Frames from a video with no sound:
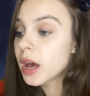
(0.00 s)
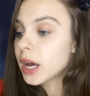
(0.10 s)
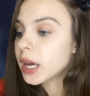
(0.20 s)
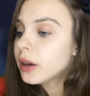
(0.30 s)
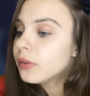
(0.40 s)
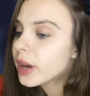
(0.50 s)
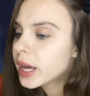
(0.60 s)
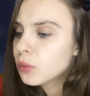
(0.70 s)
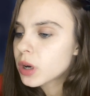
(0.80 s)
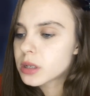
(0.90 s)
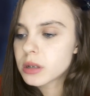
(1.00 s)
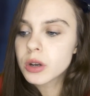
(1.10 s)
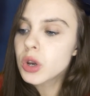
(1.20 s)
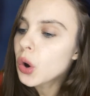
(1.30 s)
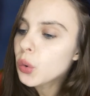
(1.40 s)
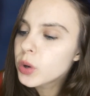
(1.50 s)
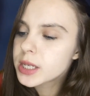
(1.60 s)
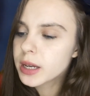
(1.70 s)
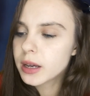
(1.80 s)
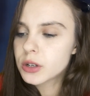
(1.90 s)
If anyone didn't know, we
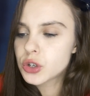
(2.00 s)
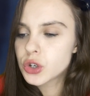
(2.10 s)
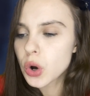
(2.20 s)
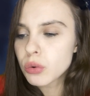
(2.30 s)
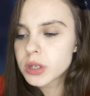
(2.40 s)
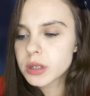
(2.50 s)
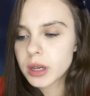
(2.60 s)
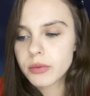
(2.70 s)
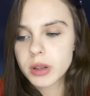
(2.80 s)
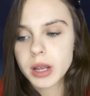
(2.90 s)
see it shows even